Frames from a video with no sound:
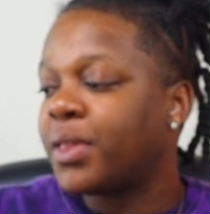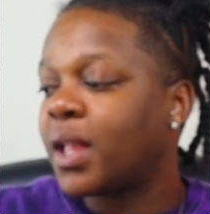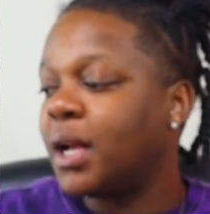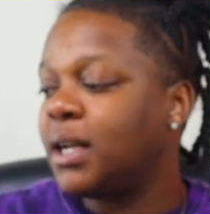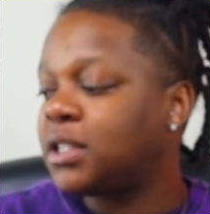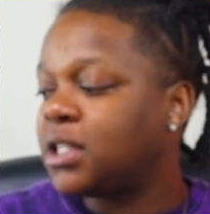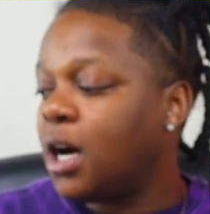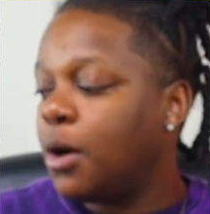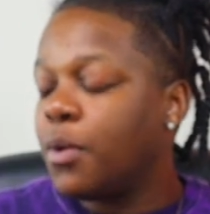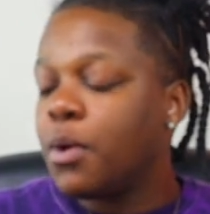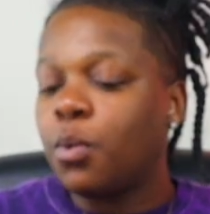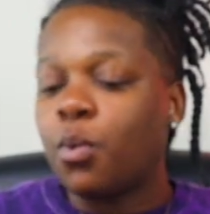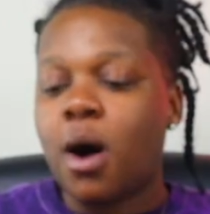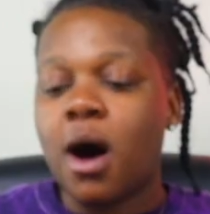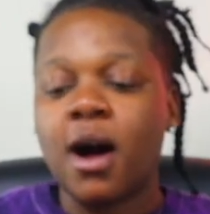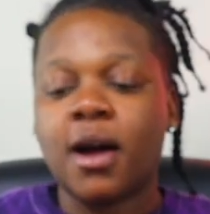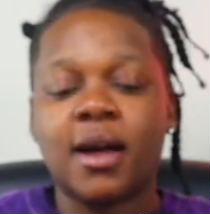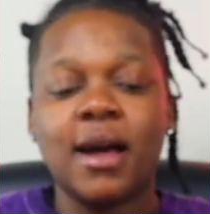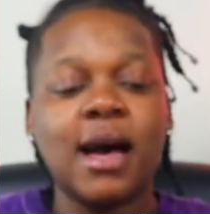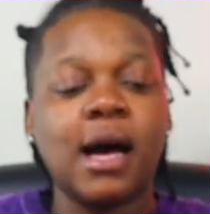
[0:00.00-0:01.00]
And so we
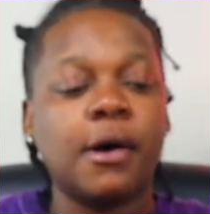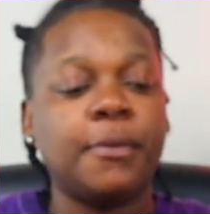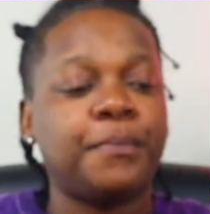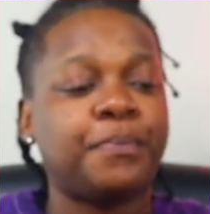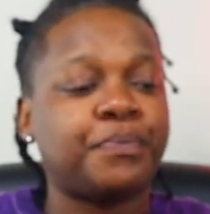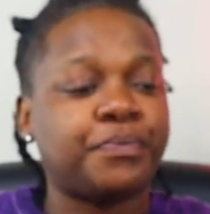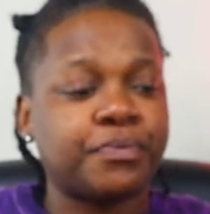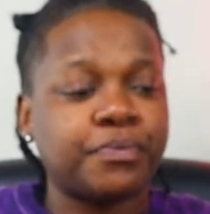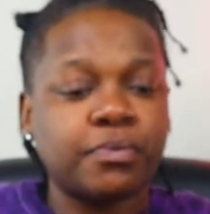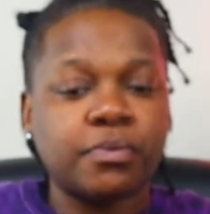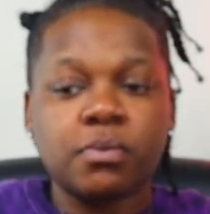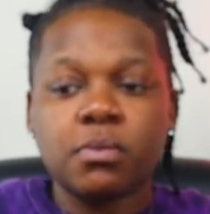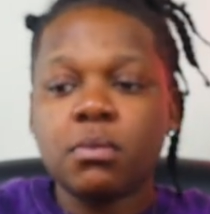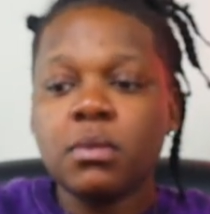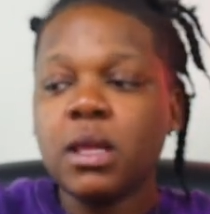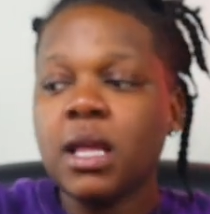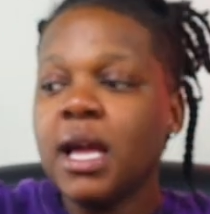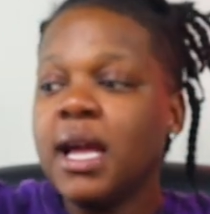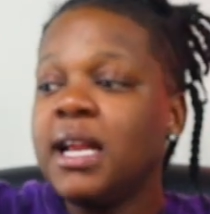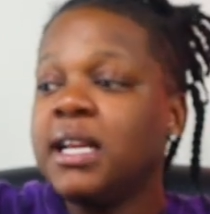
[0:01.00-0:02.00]
walk out,
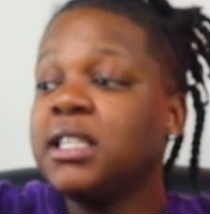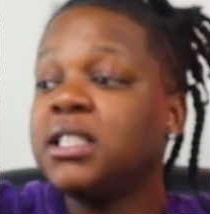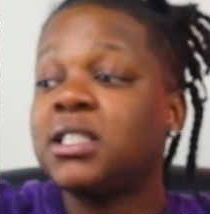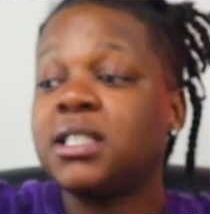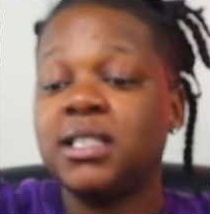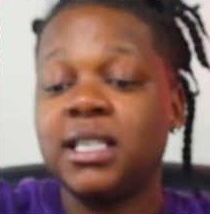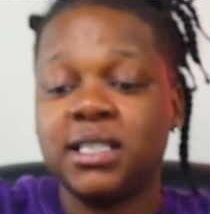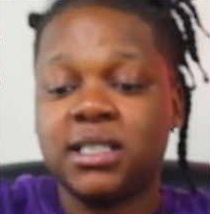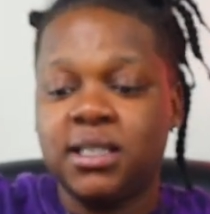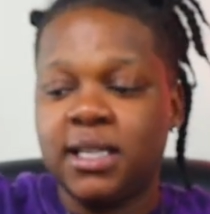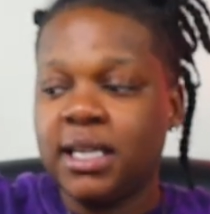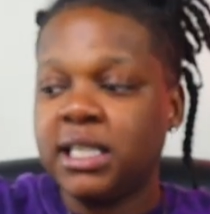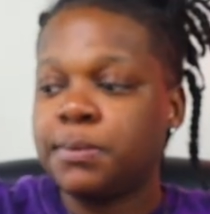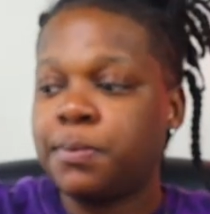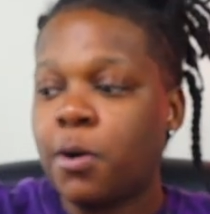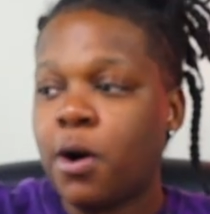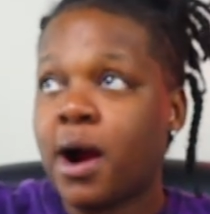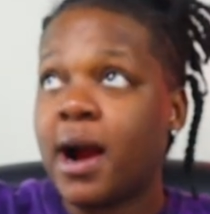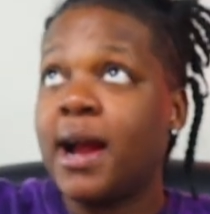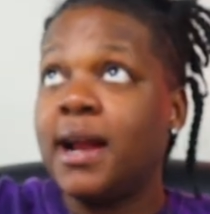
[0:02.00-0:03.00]
and it's it's this
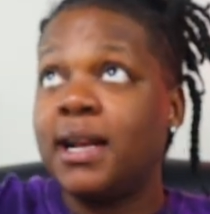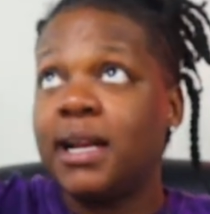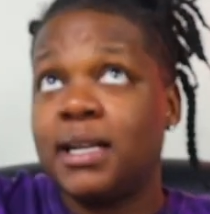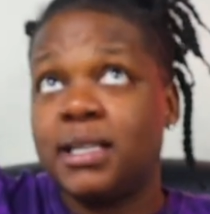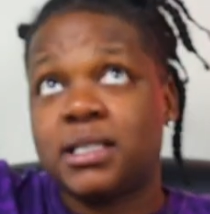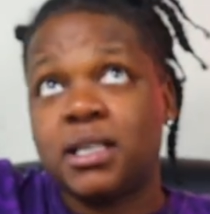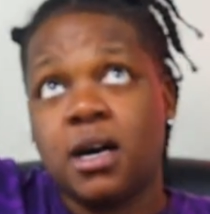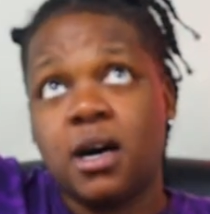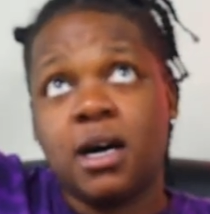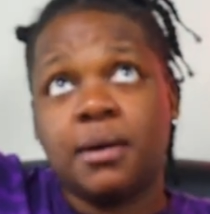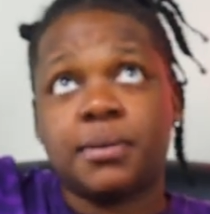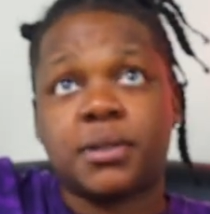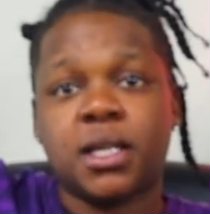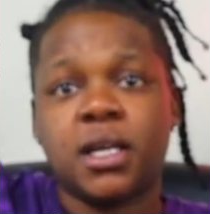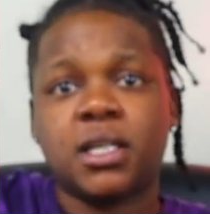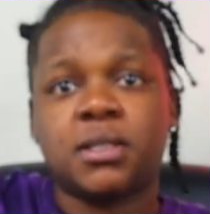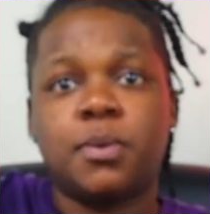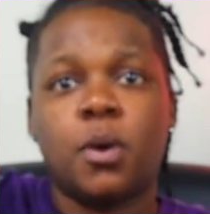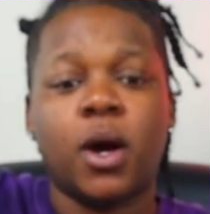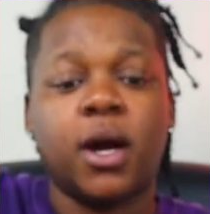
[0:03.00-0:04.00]
part, and then it's the
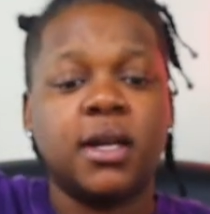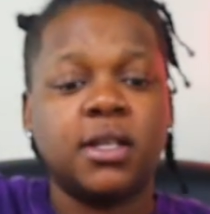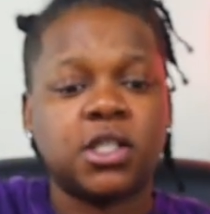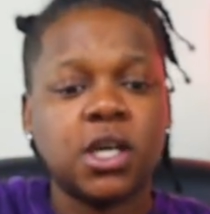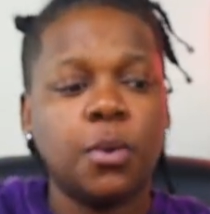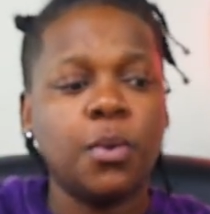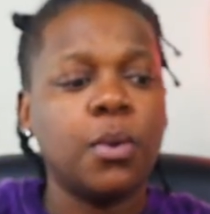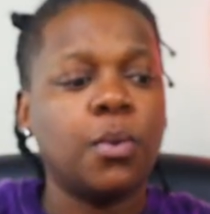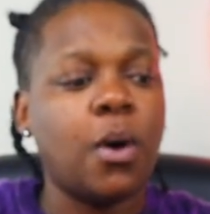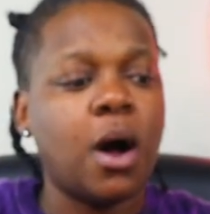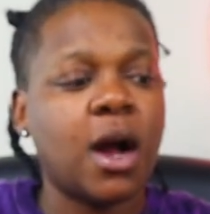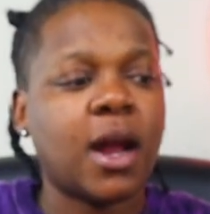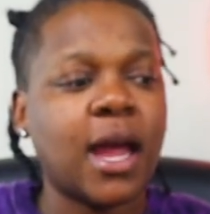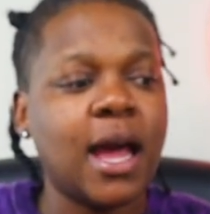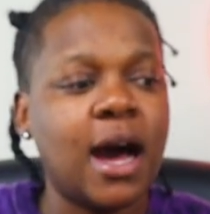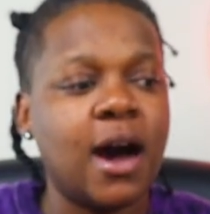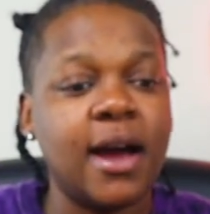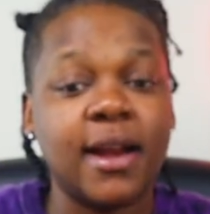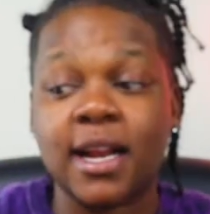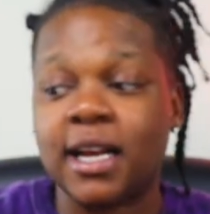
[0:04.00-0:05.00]
upstairs part. And so we walk
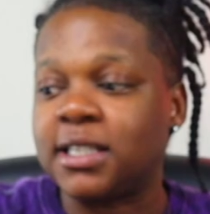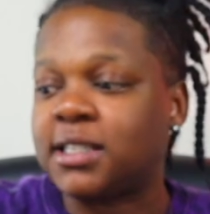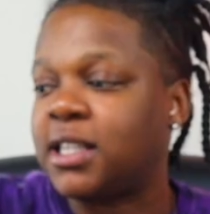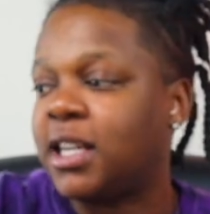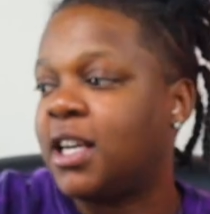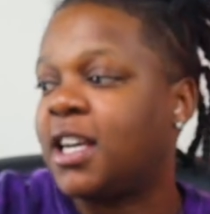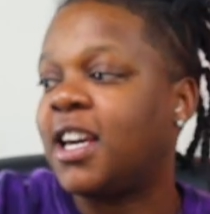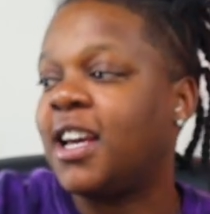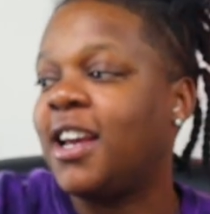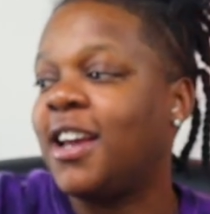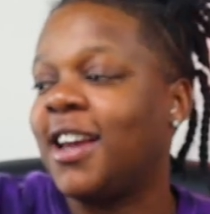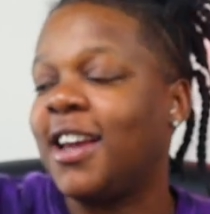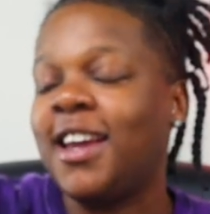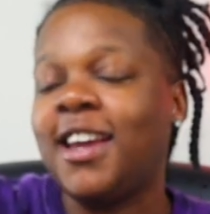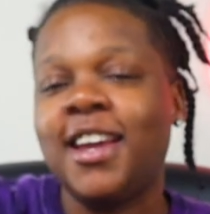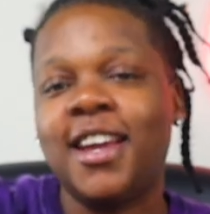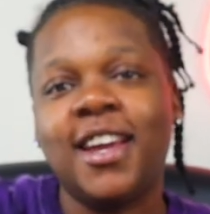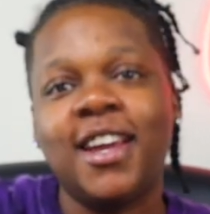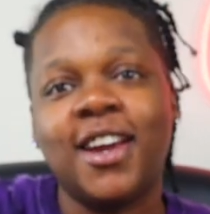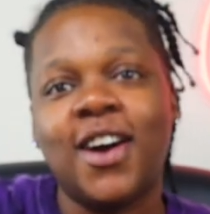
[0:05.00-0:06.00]
out, and I see King
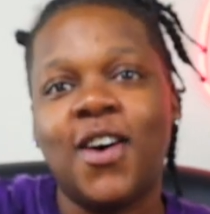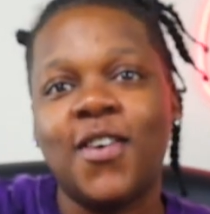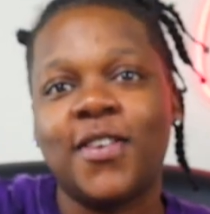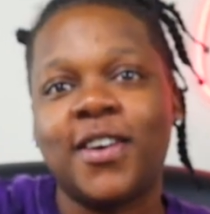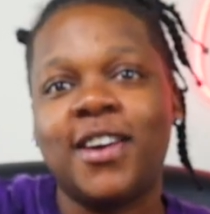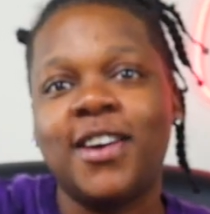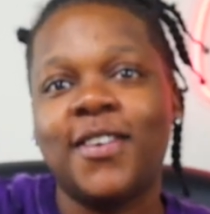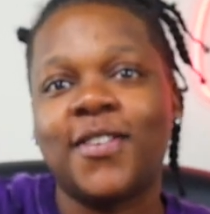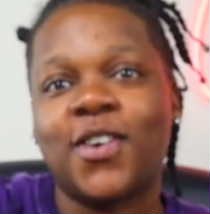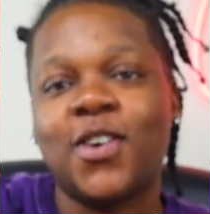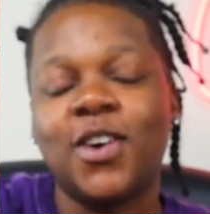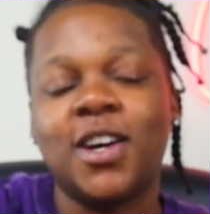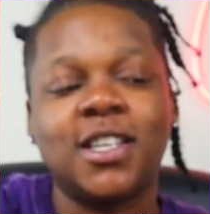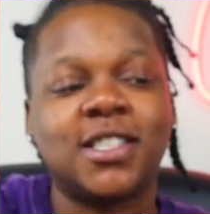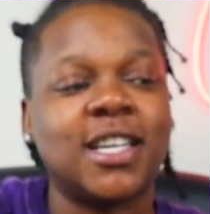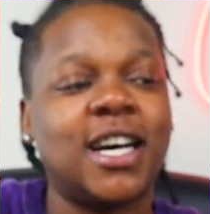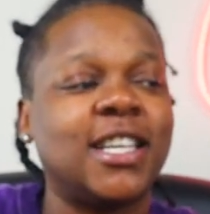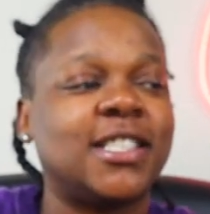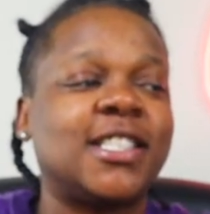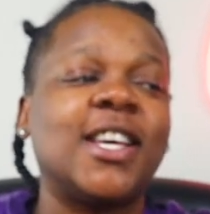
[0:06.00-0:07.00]
EE over here, of
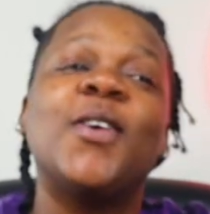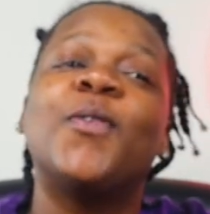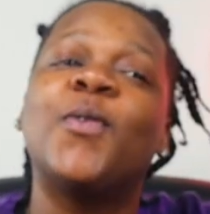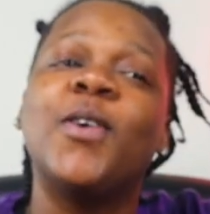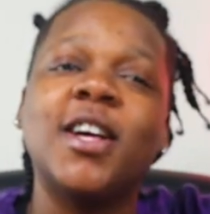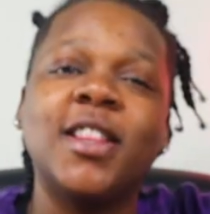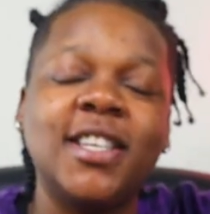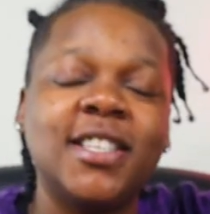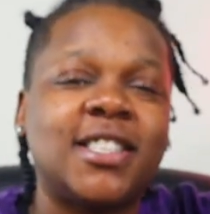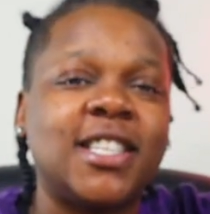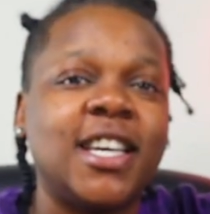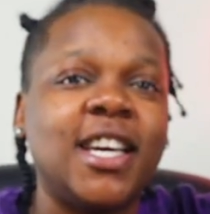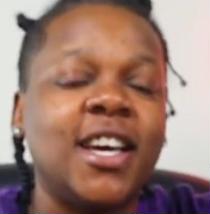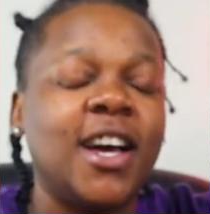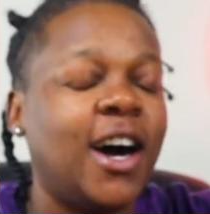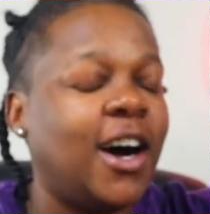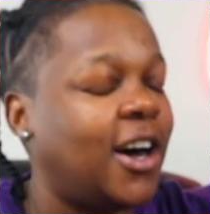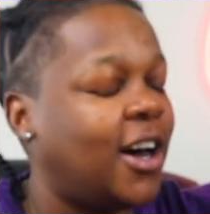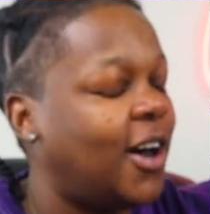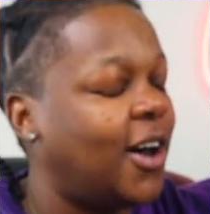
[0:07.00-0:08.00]
course. I see Will and T.
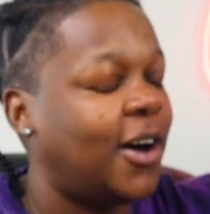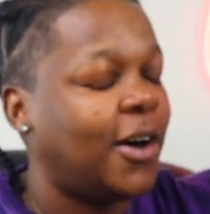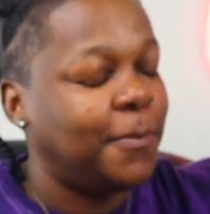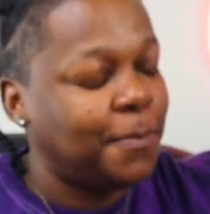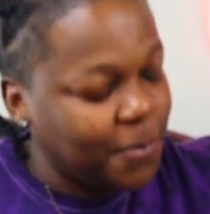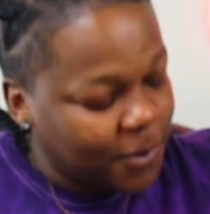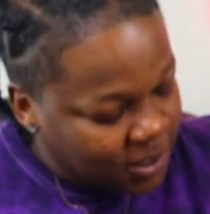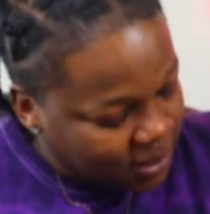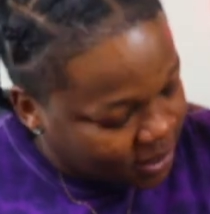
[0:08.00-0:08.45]
Uh,